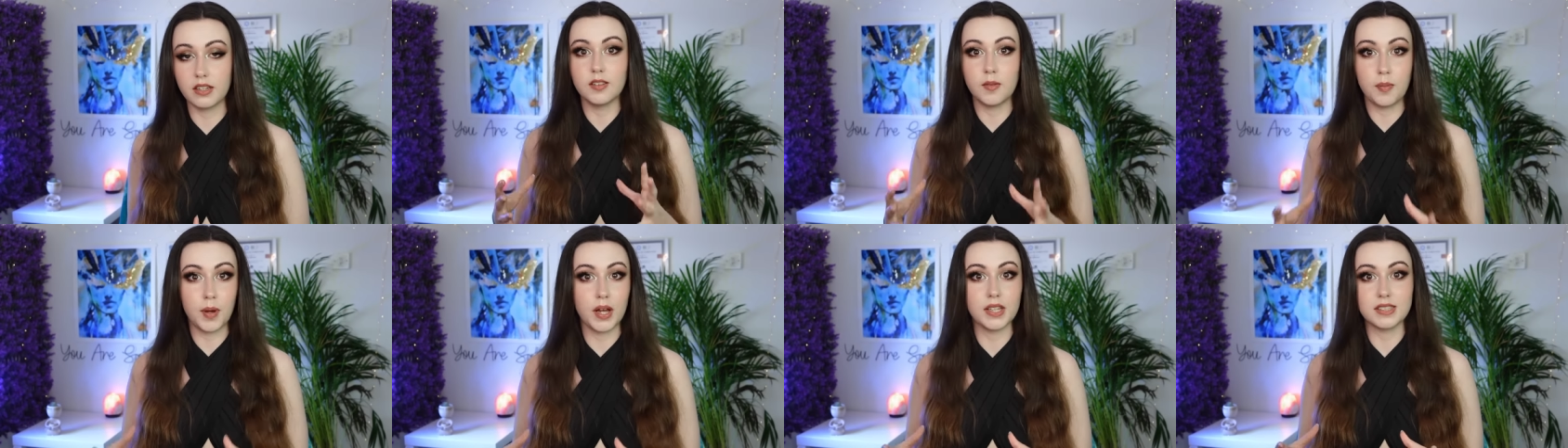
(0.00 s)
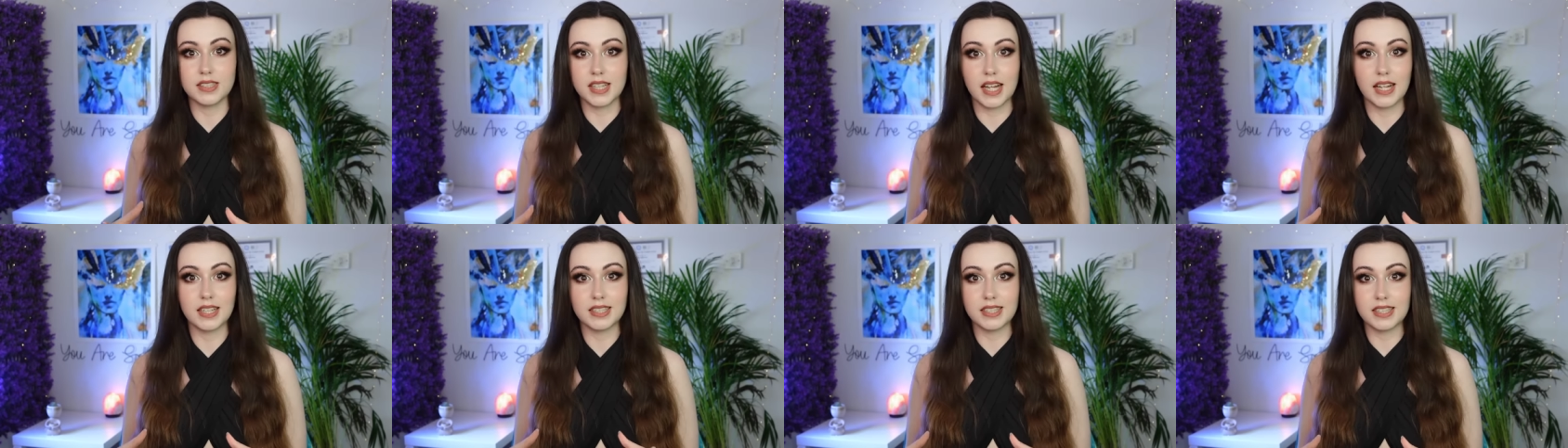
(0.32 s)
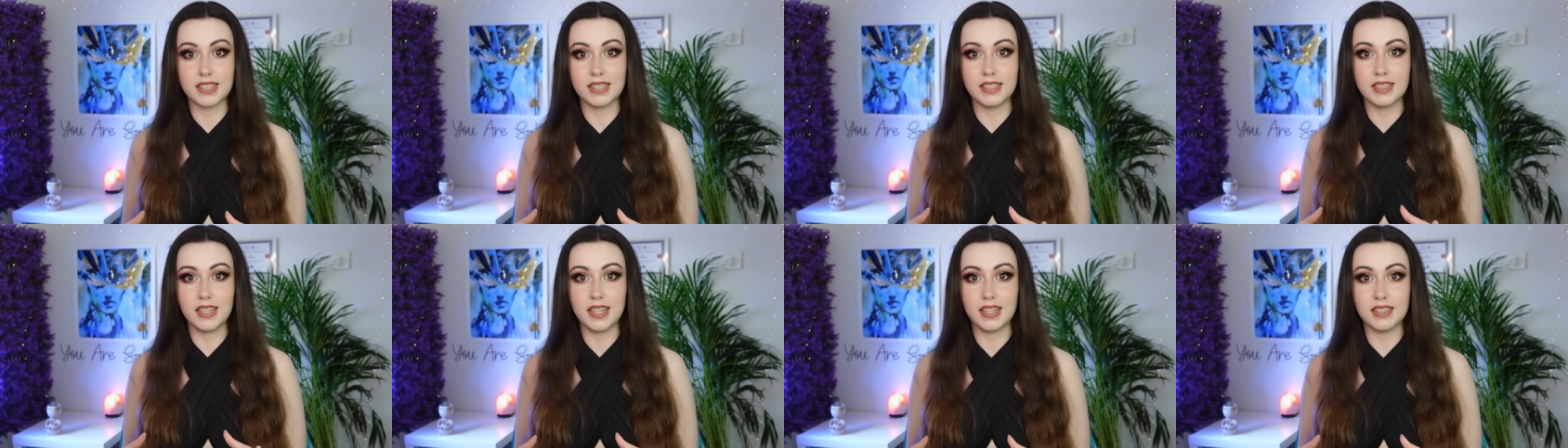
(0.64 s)
the
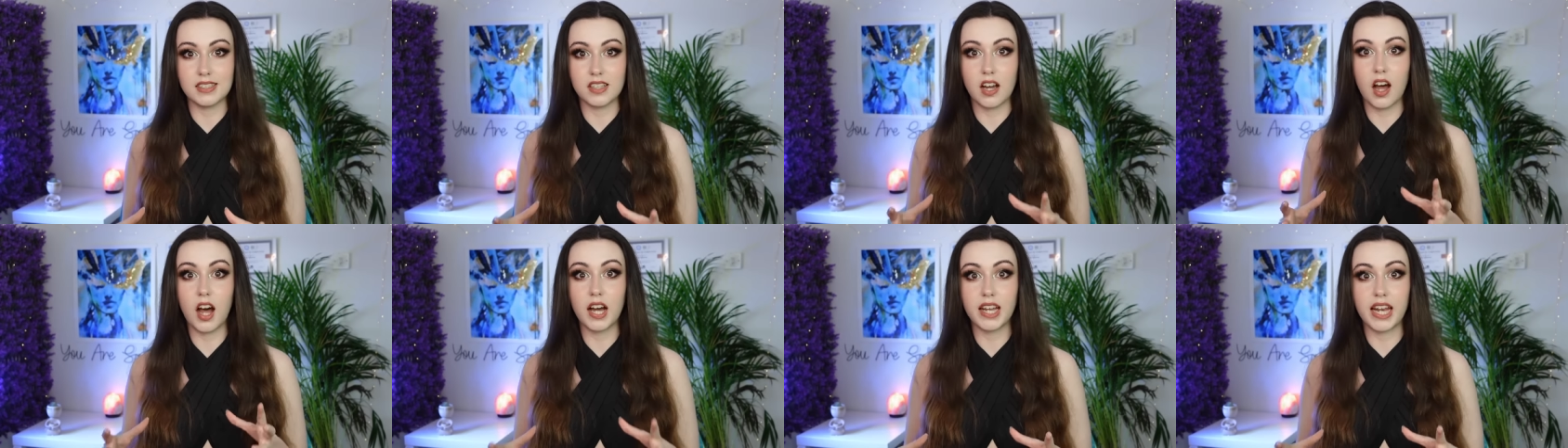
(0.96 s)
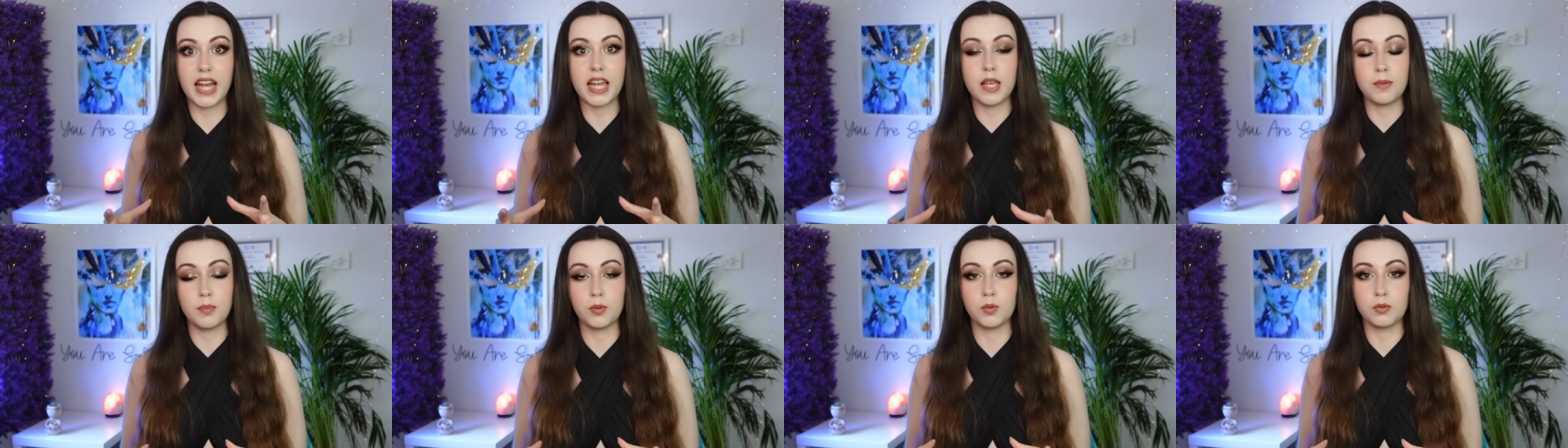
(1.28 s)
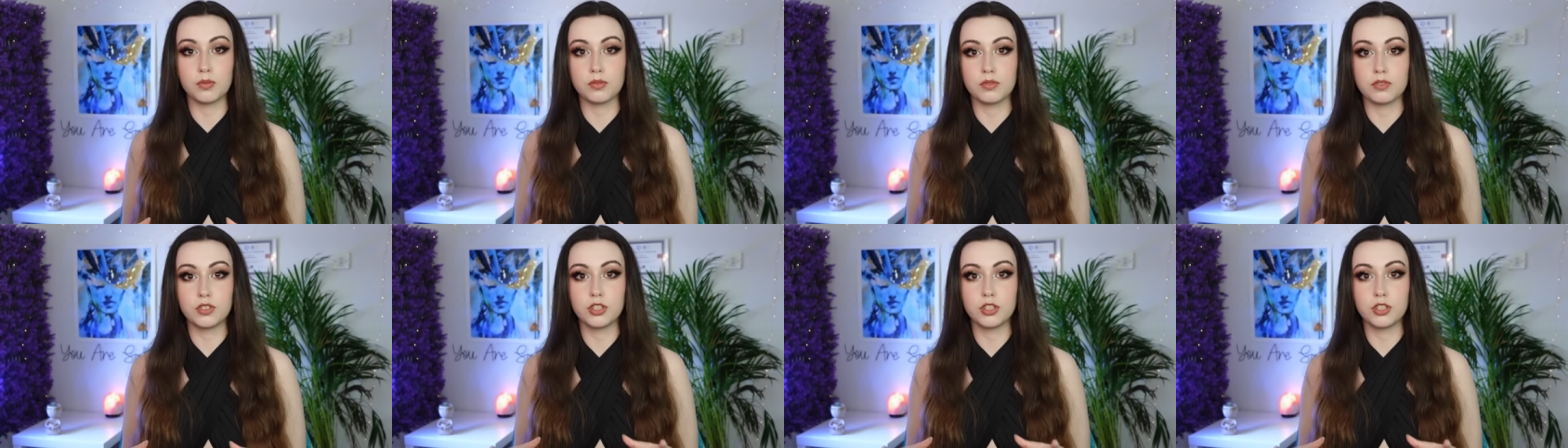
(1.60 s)
personality is unable